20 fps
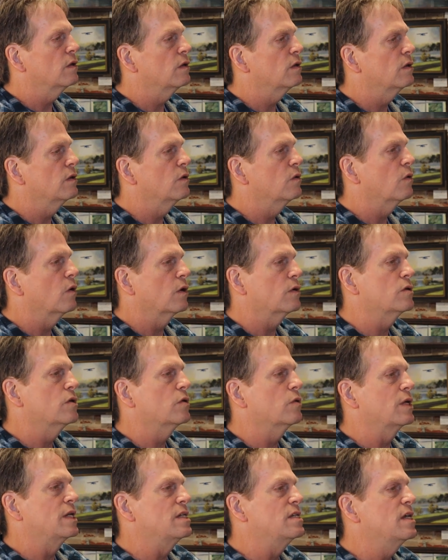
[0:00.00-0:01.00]
you are
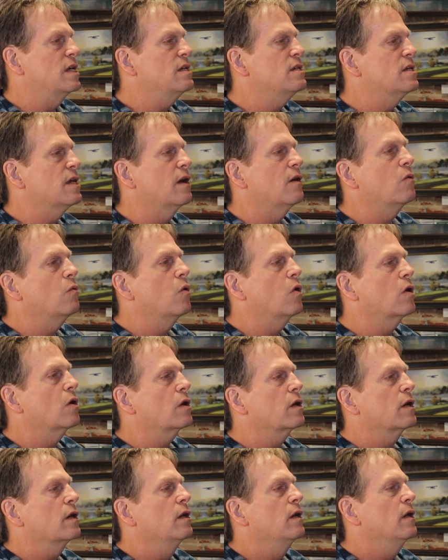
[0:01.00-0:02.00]
doing detail
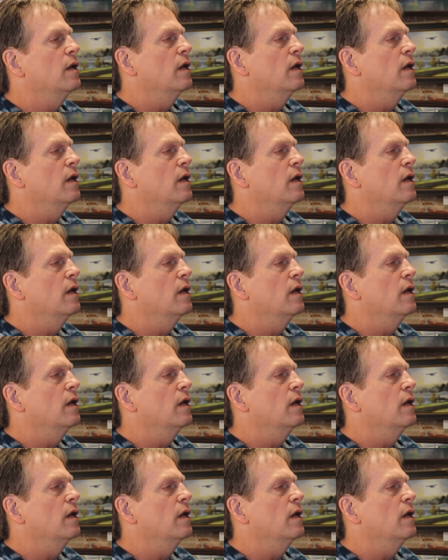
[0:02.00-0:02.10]
work.